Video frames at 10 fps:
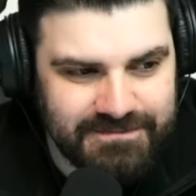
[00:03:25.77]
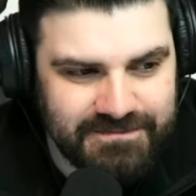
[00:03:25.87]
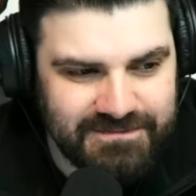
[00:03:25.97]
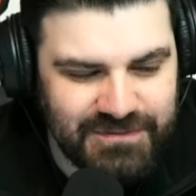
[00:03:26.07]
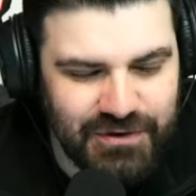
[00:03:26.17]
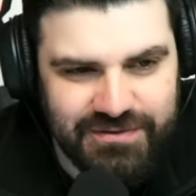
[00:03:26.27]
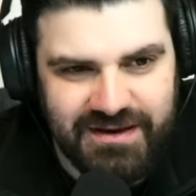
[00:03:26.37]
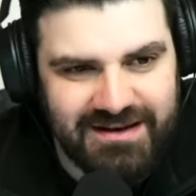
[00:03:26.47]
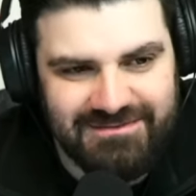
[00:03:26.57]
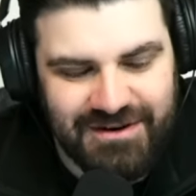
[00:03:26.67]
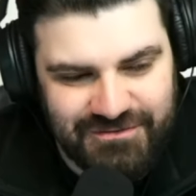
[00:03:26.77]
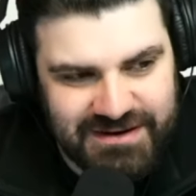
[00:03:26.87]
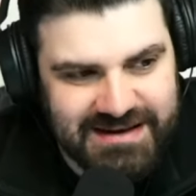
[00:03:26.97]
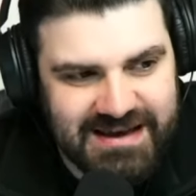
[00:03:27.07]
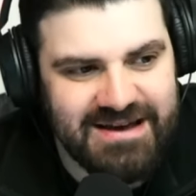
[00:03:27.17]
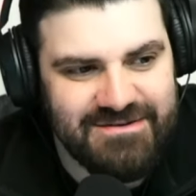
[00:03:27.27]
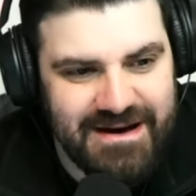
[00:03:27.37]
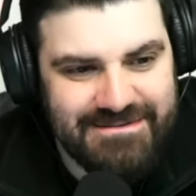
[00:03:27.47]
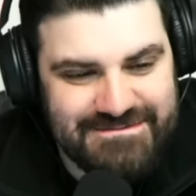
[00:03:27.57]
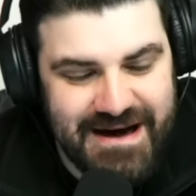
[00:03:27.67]
Not that I really care
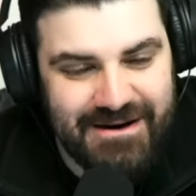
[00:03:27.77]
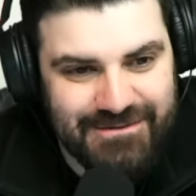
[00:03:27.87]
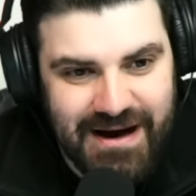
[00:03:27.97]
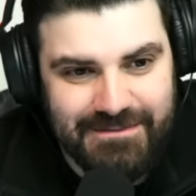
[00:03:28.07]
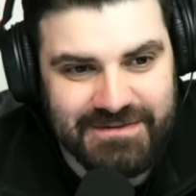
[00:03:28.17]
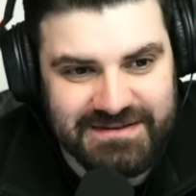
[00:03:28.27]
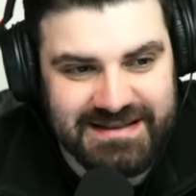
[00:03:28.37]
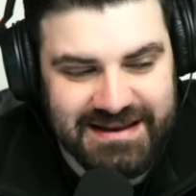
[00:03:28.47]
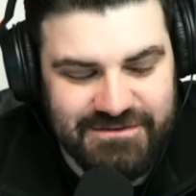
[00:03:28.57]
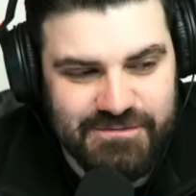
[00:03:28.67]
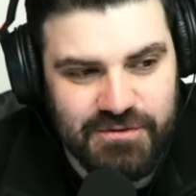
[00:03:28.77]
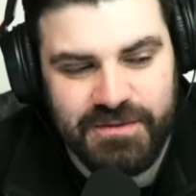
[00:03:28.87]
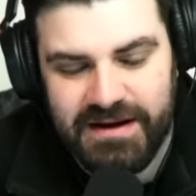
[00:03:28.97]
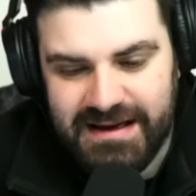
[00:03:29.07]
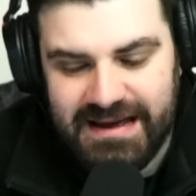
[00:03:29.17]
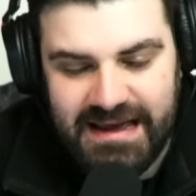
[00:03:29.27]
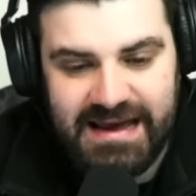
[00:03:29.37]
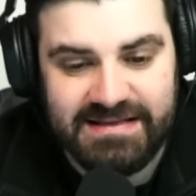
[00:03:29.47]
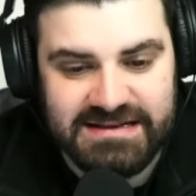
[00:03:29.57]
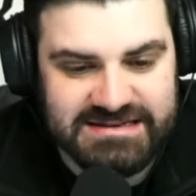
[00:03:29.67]
about what happens to Liverpool, but
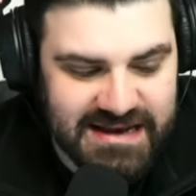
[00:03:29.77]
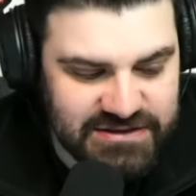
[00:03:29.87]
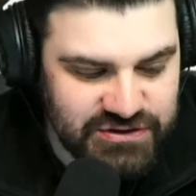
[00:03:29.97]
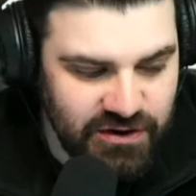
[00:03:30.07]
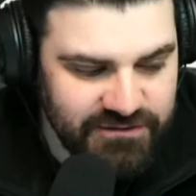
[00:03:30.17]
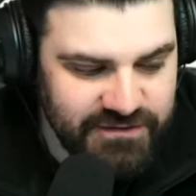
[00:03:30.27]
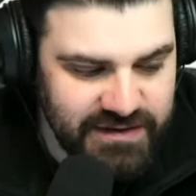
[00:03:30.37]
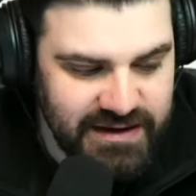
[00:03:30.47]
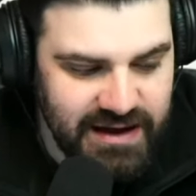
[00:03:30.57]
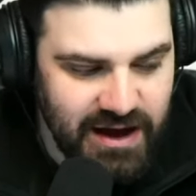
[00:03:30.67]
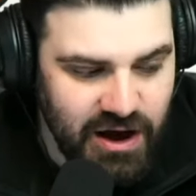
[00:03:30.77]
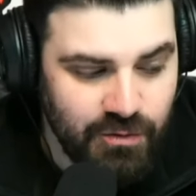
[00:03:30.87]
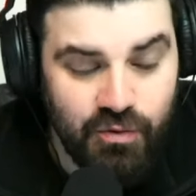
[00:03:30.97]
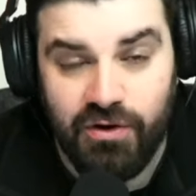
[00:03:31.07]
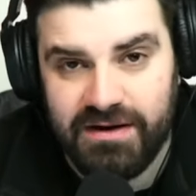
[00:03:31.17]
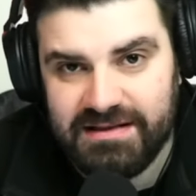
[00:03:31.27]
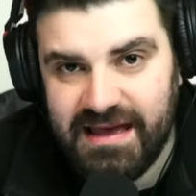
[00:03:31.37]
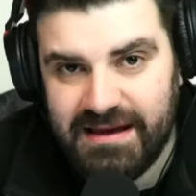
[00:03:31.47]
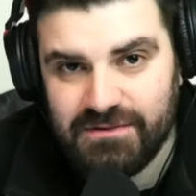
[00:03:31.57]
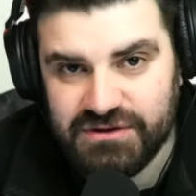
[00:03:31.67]
in the sense of I worried
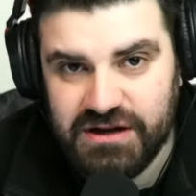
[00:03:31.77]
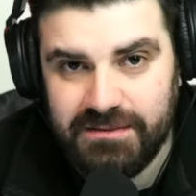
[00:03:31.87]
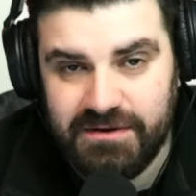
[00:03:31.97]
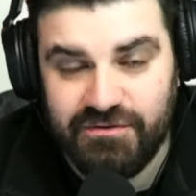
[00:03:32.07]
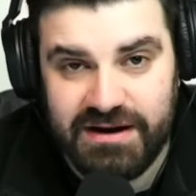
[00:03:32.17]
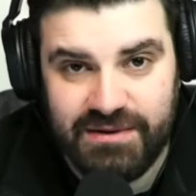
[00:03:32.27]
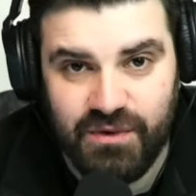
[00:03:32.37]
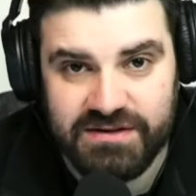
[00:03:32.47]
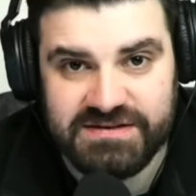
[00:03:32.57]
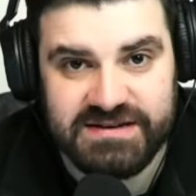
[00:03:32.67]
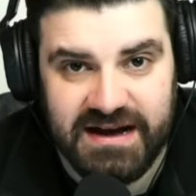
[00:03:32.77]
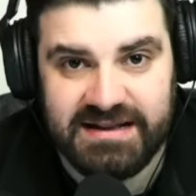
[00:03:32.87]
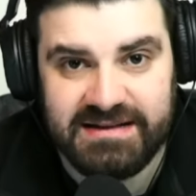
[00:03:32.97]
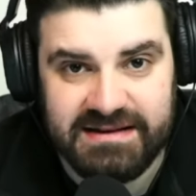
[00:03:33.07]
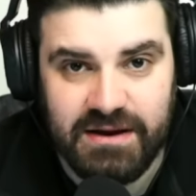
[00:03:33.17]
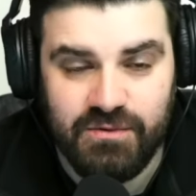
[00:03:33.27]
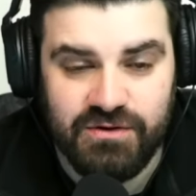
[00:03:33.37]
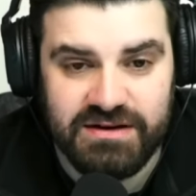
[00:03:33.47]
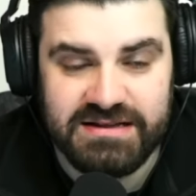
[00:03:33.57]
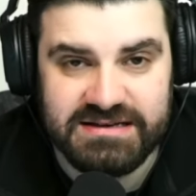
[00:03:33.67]
that it was going to be really one-sided and I
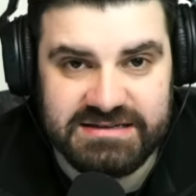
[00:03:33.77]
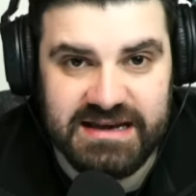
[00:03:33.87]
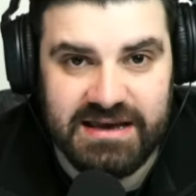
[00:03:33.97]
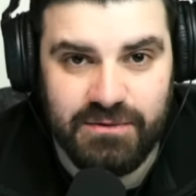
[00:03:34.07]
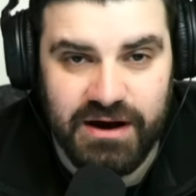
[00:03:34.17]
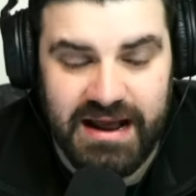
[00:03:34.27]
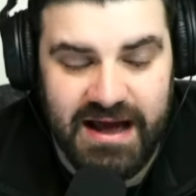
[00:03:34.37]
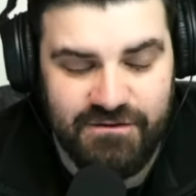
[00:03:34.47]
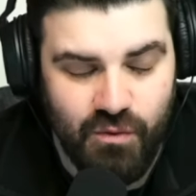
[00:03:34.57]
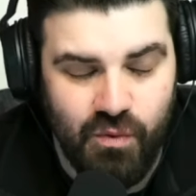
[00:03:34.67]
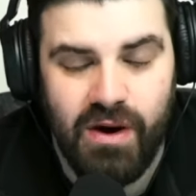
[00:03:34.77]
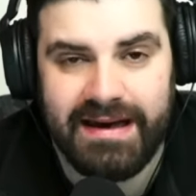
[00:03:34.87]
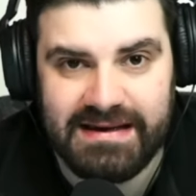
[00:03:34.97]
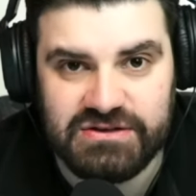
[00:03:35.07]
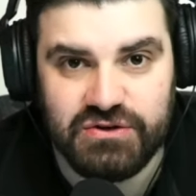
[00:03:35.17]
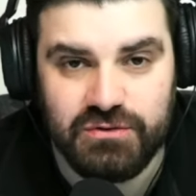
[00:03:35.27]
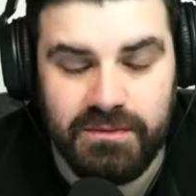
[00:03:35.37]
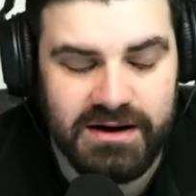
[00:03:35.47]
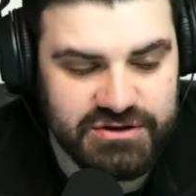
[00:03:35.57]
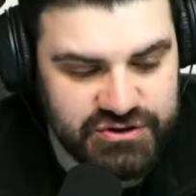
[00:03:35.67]
worried that City were going to have way too
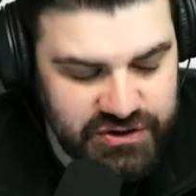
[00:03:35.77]
much